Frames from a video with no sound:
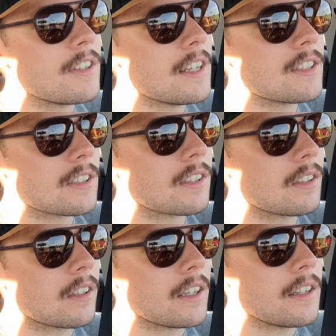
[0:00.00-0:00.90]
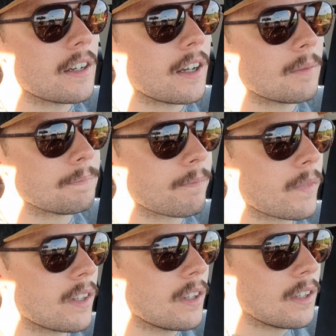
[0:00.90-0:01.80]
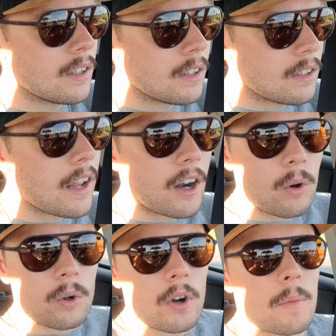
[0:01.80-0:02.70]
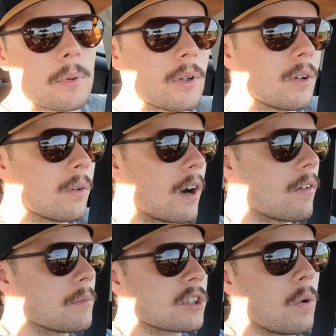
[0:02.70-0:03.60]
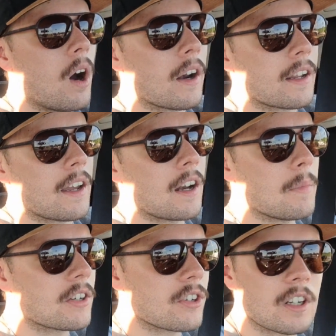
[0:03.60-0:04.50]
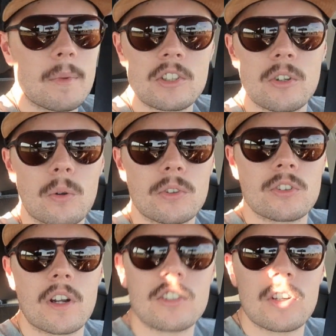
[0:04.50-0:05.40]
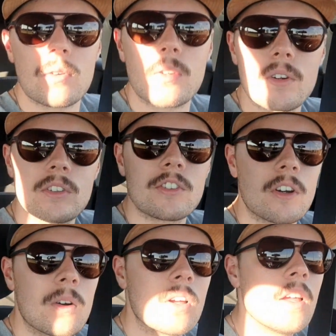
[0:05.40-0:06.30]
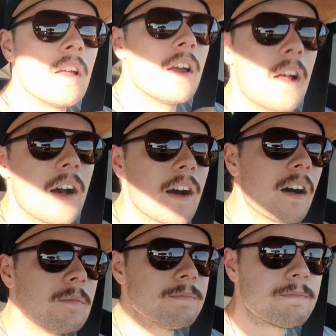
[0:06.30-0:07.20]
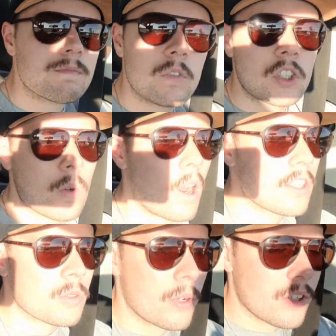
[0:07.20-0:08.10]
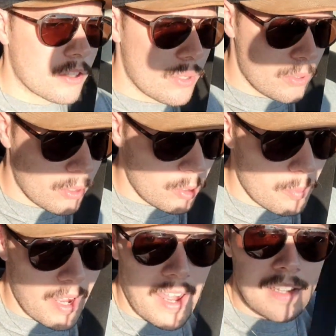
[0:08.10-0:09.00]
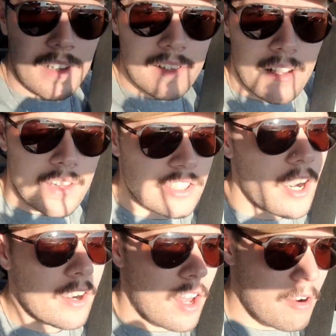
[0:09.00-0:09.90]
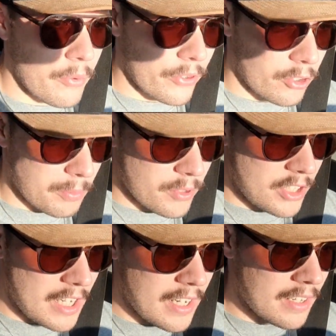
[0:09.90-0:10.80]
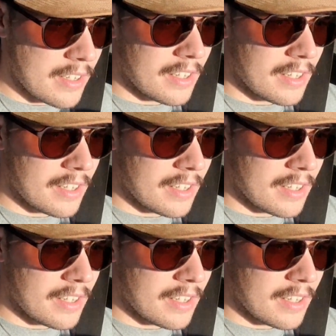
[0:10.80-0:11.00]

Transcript: decently narrow grip whenever I'm squatting, I got to make sure I get my shoulders stretched out good. So squats weren't too bad. I started off with some seated